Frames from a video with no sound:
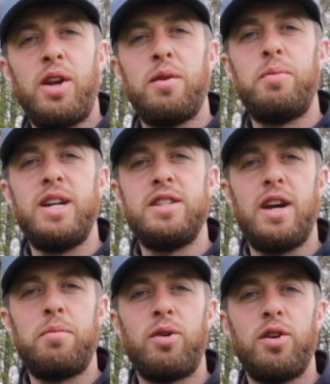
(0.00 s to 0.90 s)
of the
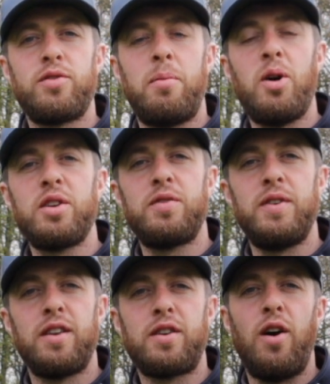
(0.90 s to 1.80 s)
PGA pros from
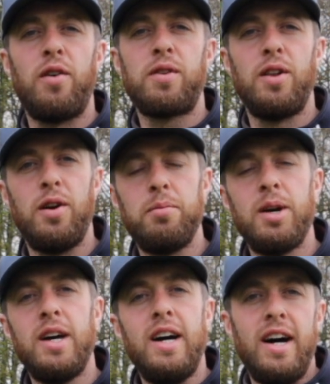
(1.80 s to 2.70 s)
Huddersfield Golf Club,
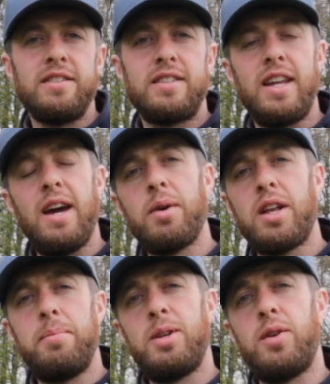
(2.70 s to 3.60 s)
and today we're
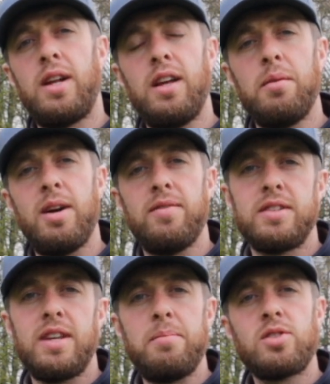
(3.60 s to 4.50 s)
going to be doing a little bit of
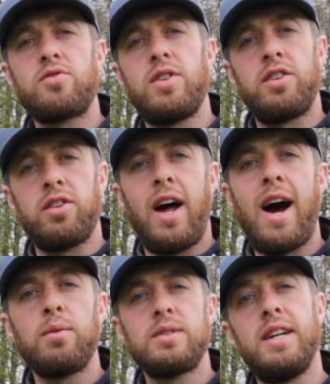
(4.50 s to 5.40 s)
a demonstration on
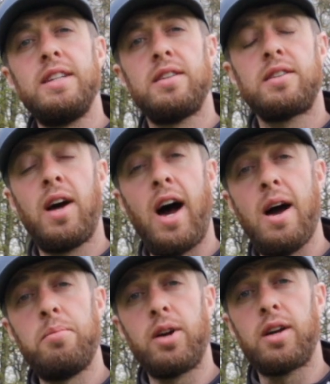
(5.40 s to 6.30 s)
how to hit a
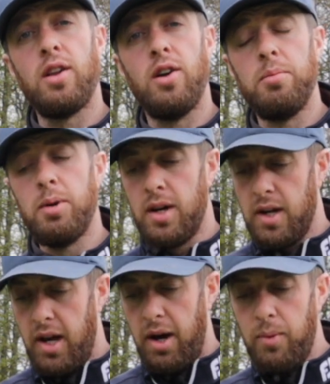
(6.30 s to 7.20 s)
hybrid club.
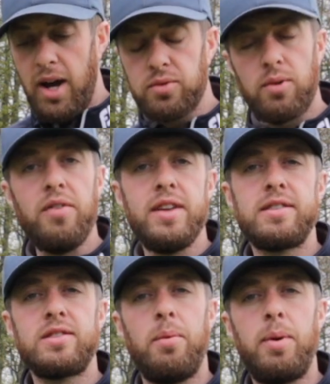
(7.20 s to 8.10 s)
And whilst we're on
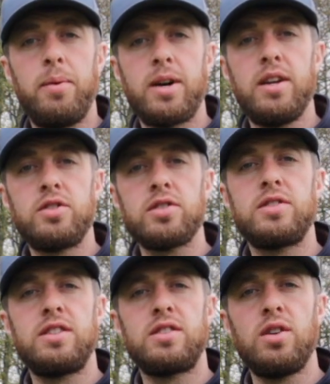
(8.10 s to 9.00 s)
this topic, we're going to just
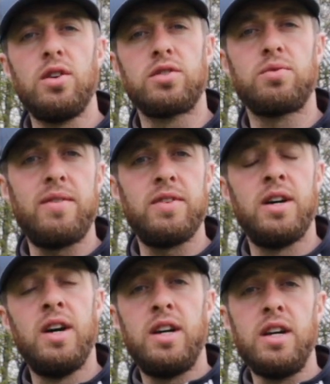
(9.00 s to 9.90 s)
discuss
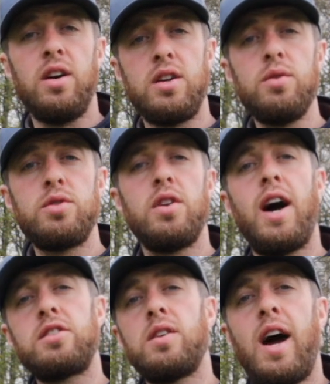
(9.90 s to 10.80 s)
whether you should
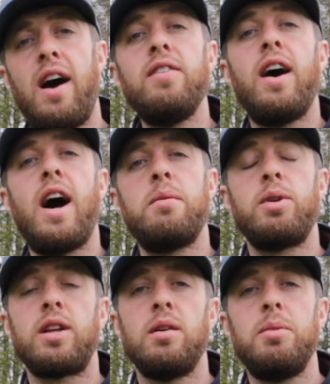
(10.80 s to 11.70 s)
actually have a
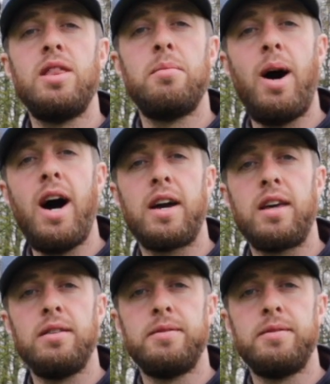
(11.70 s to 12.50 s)
hybrid club in the bag.